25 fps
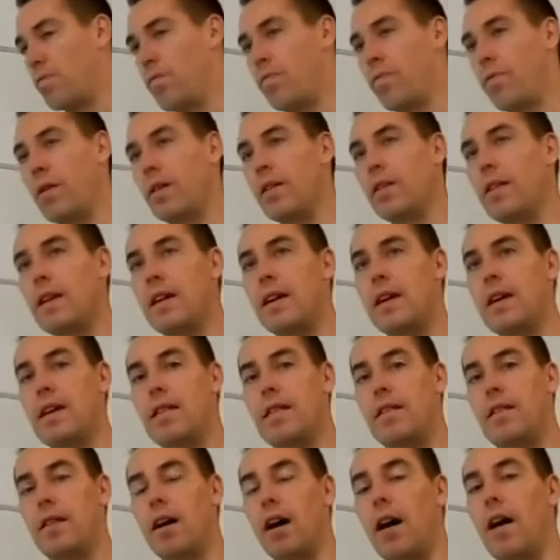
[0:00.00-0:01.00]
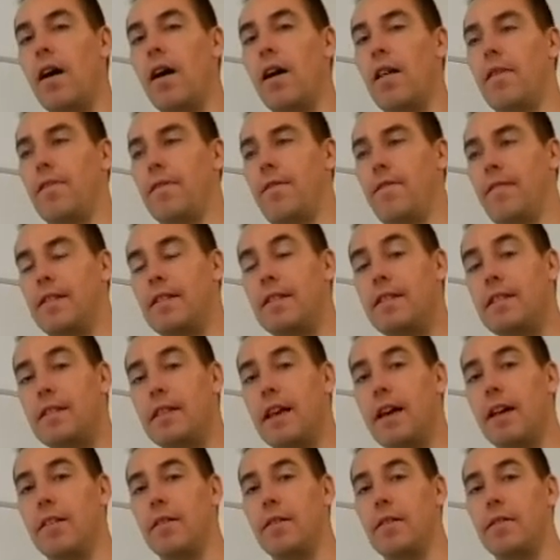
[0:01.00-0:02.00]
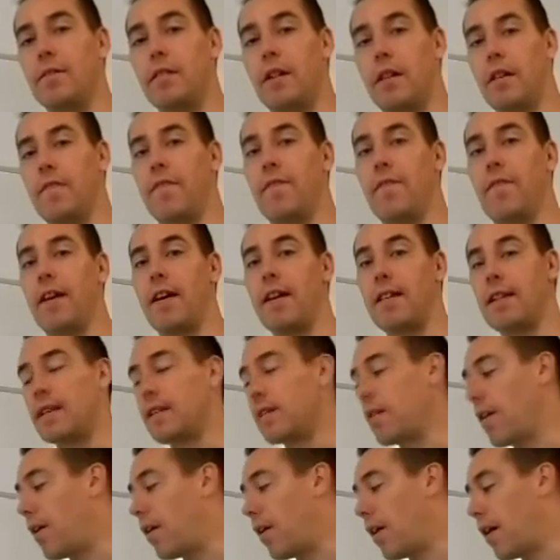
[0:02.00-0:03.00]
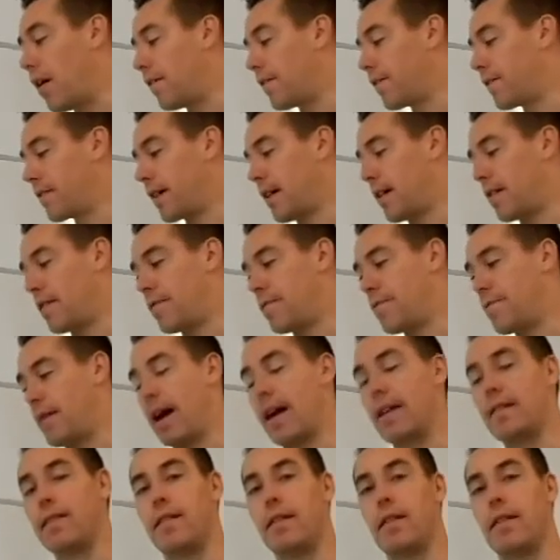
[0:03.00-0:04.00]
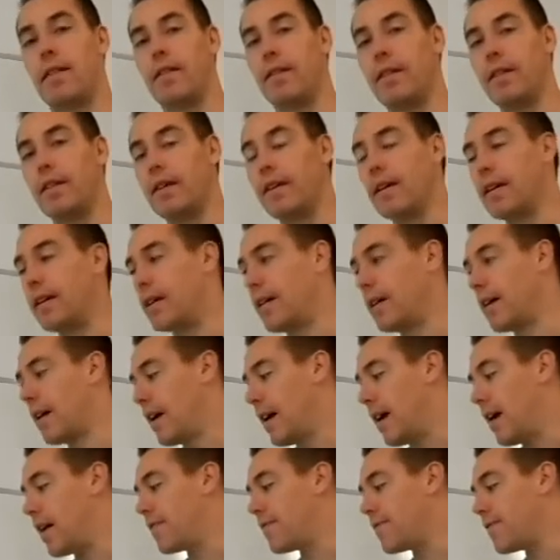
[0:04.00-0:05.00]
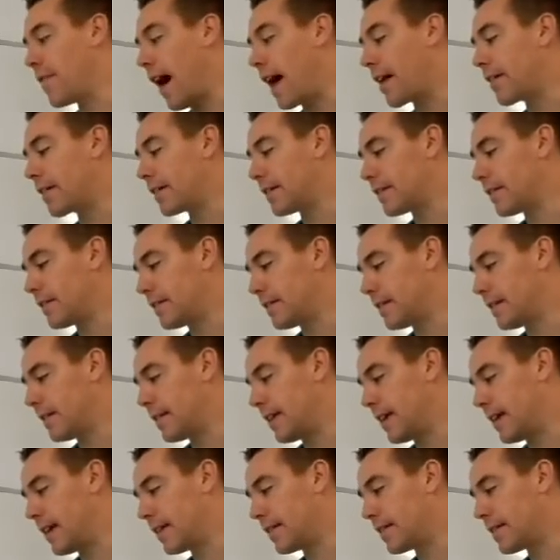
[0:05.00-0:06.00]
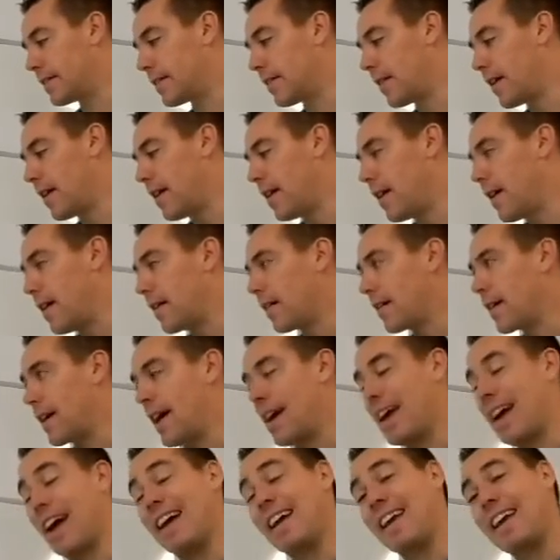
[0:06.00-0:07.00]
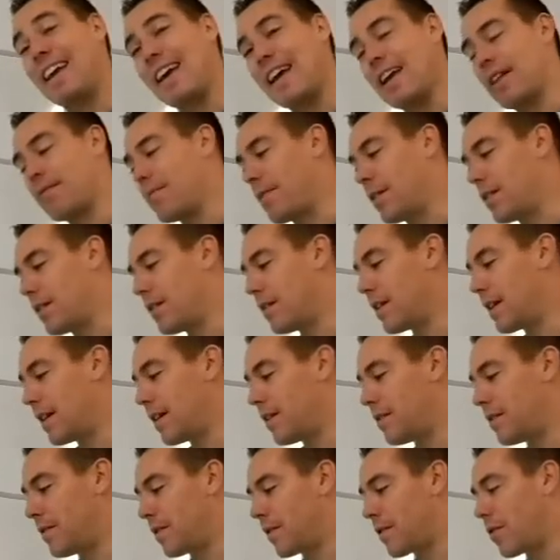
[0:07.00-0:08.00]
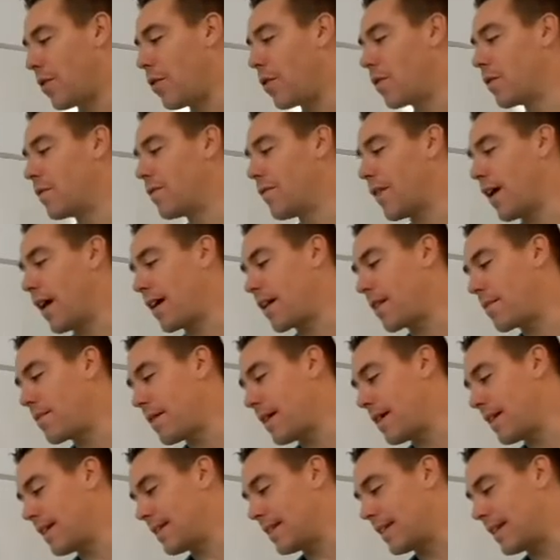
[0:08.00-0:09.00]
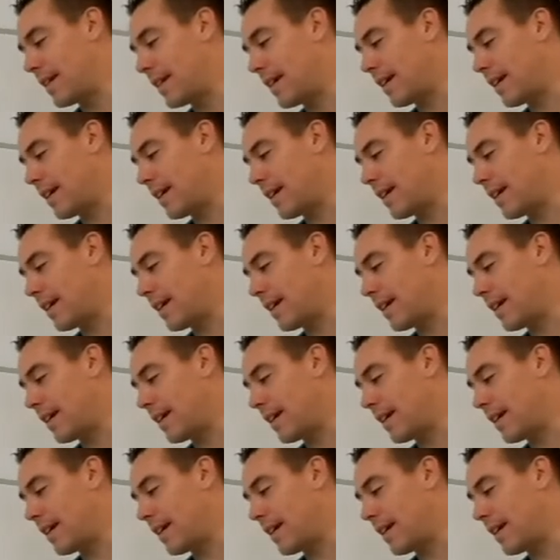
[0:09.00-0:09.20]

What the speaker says: really tough cells that are fighting off kind of bacteria and viruses and things. Okay, again, when you get into a cold environment,